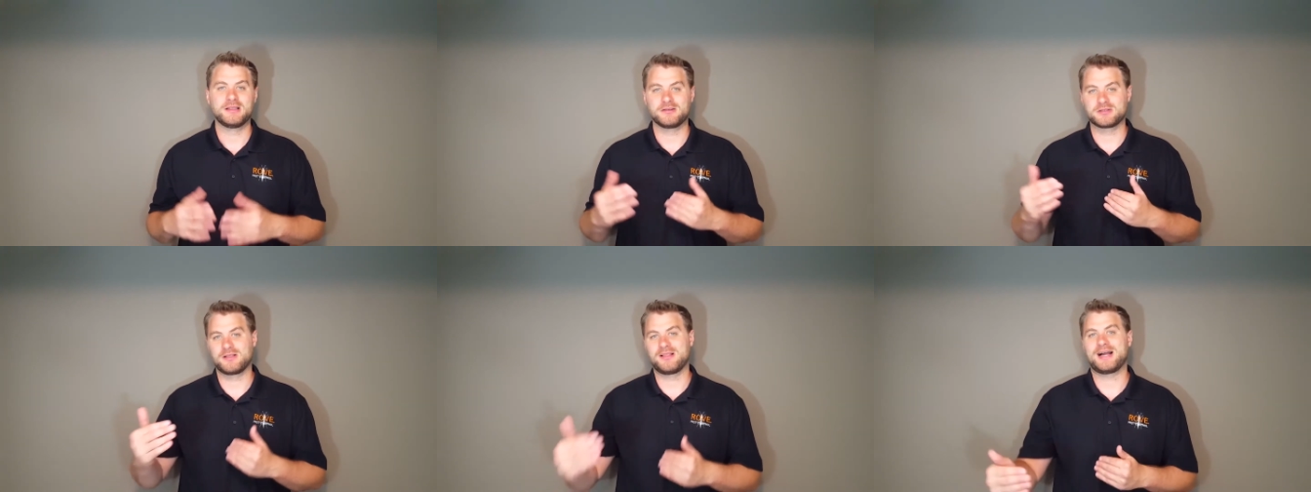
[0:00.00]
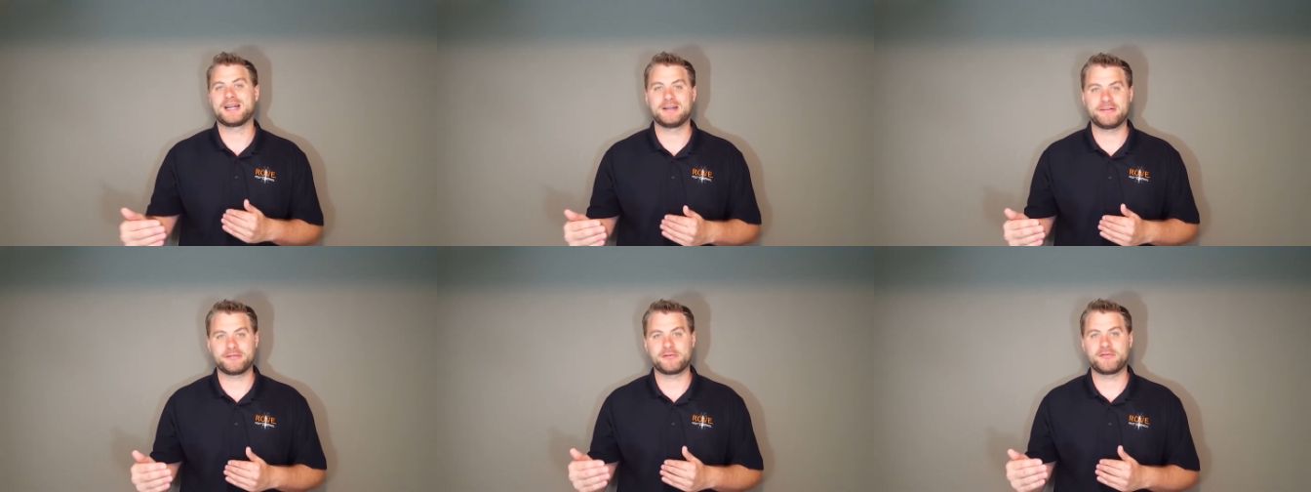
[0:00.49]
there's a lot
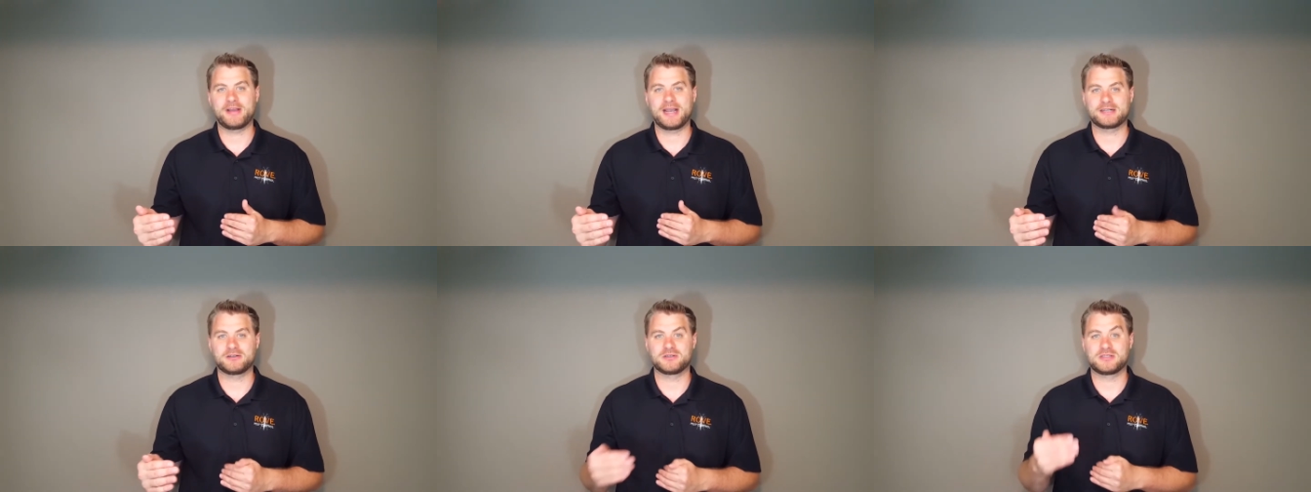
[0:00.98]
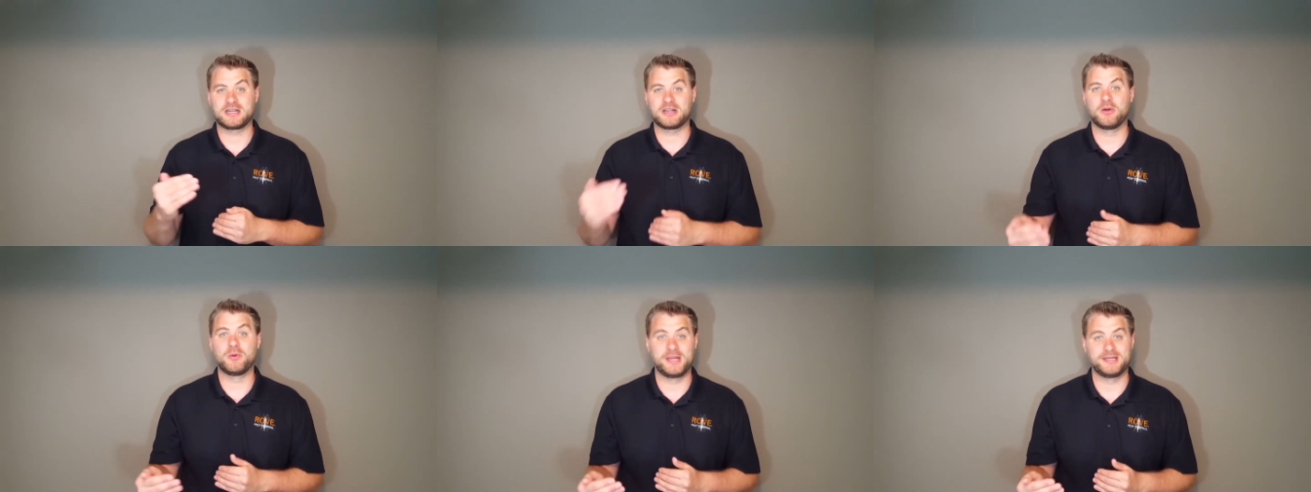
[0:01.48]
of different factors that
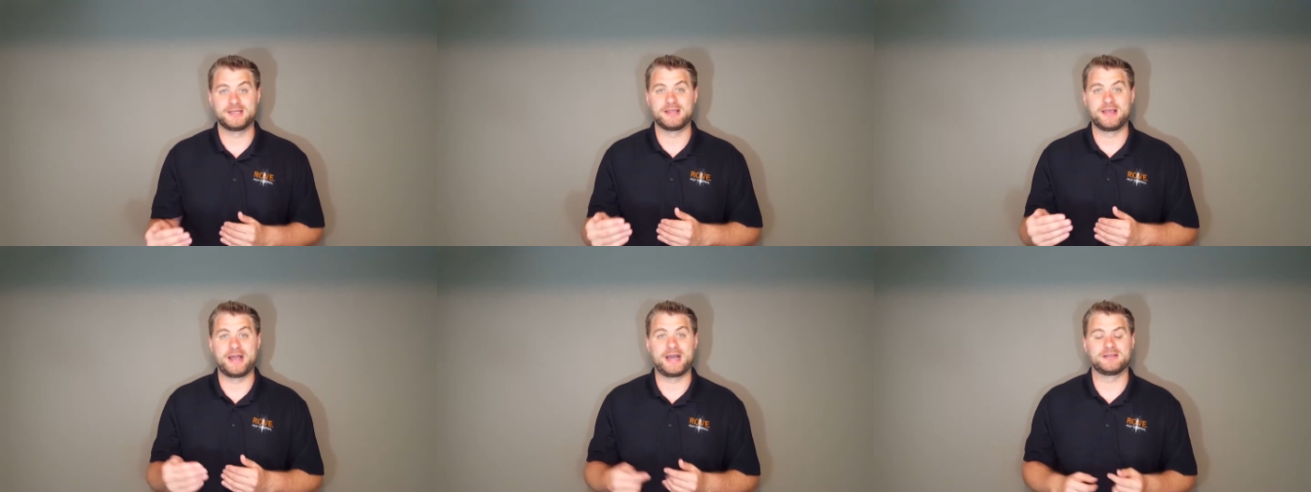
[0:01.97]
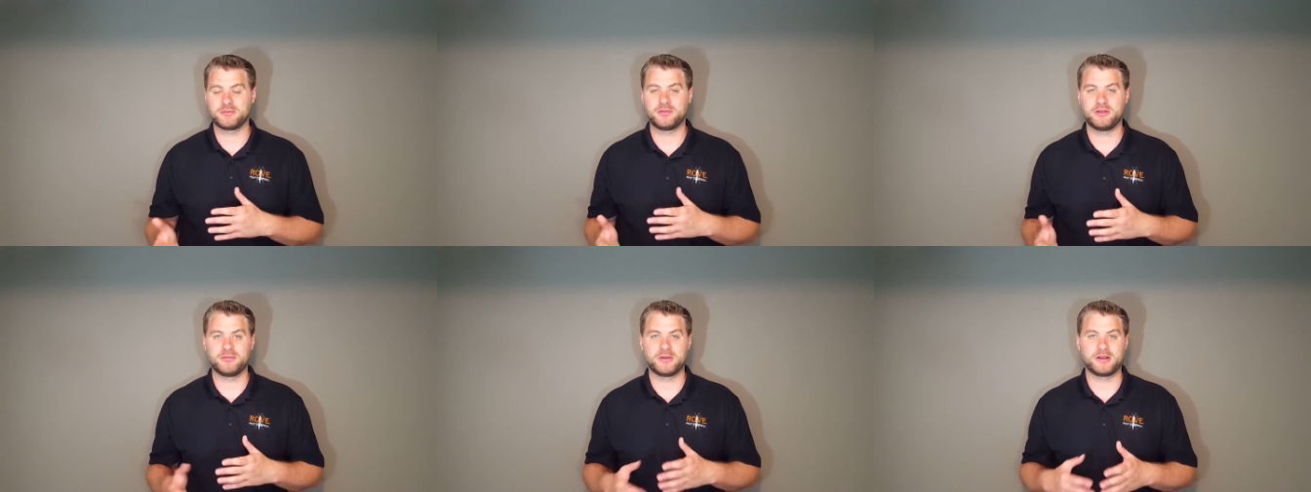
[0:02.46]
go into that. Some
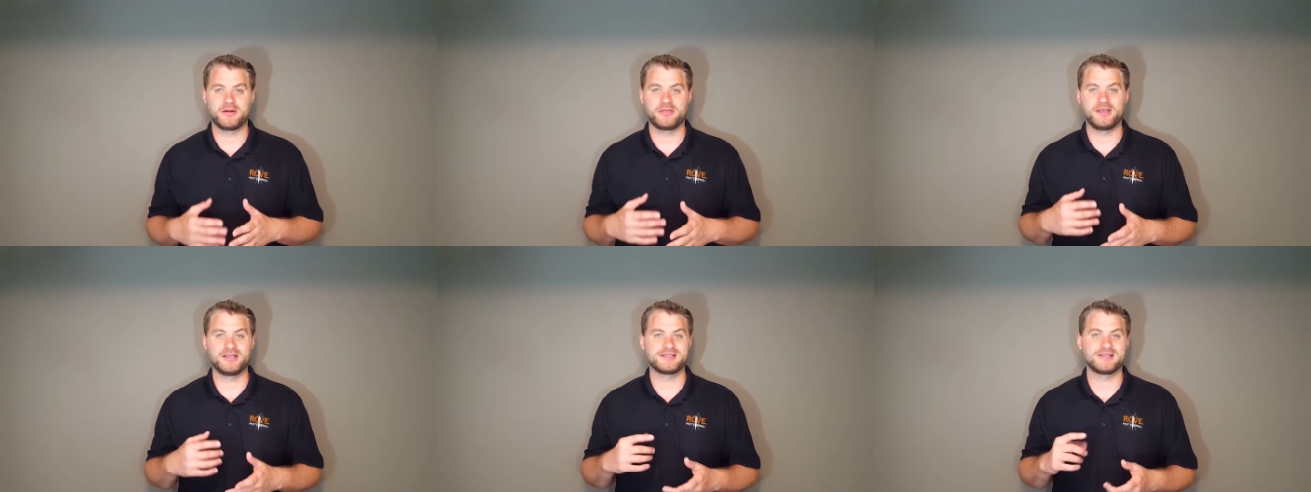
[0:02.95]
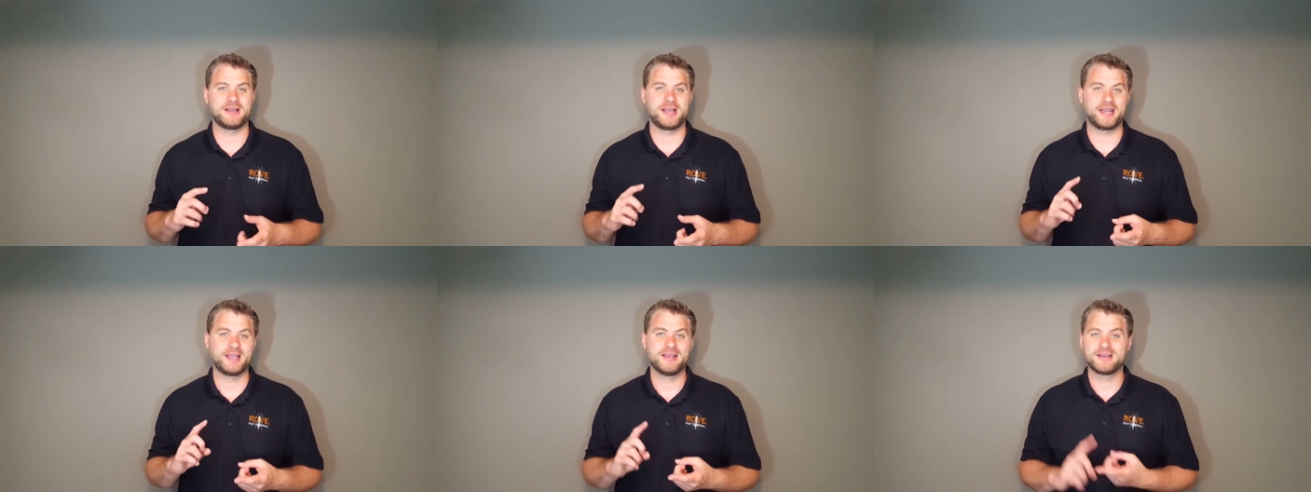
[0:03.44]
of them are things
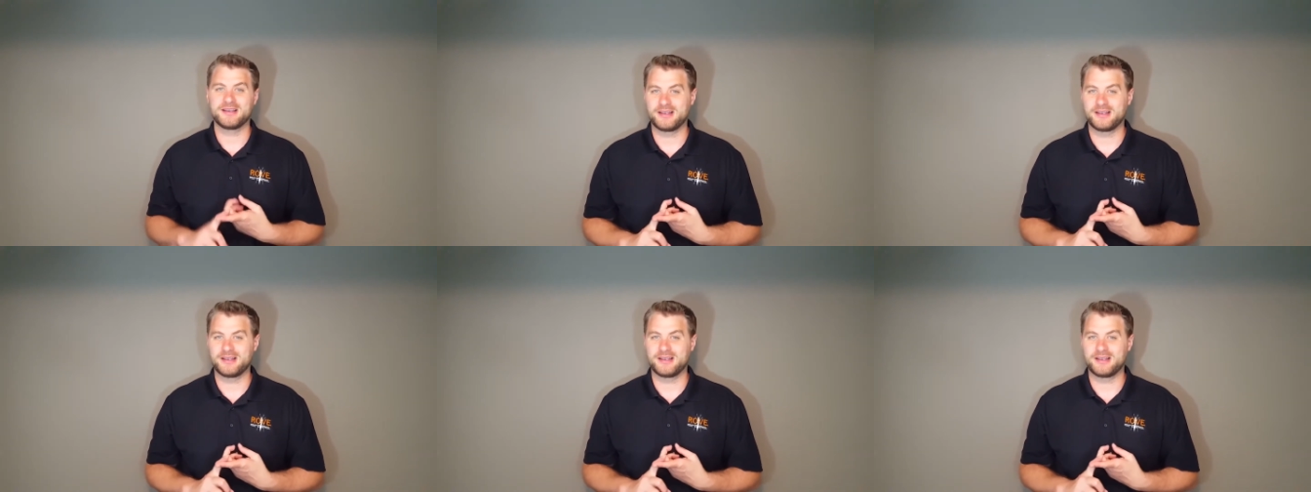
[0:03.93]
like